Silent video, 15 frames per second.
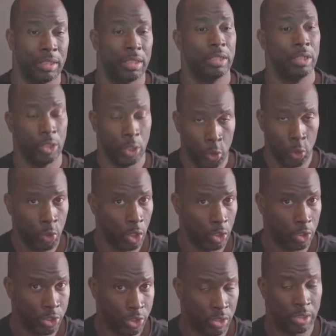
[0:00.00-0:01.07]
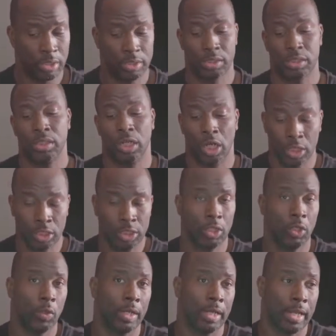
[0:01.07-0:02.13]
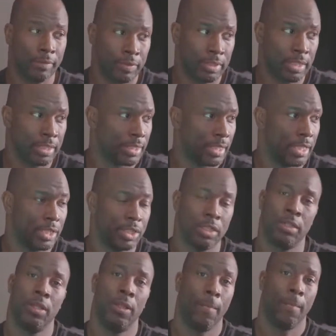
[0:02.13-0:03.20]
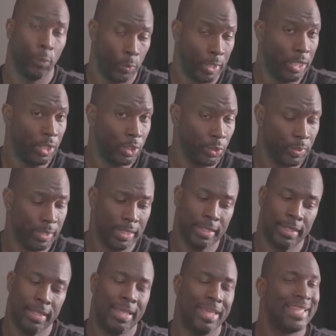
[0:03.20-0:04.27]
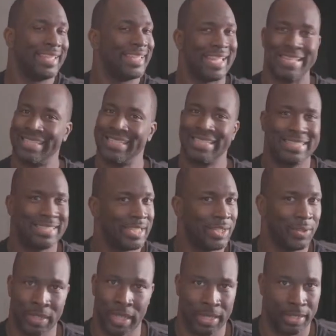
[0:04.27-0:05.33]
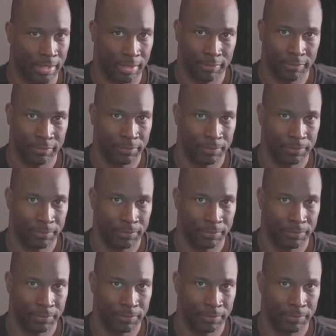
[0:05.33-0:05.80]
load our trucks, unload at every destination, we are doing it, that's still not enough.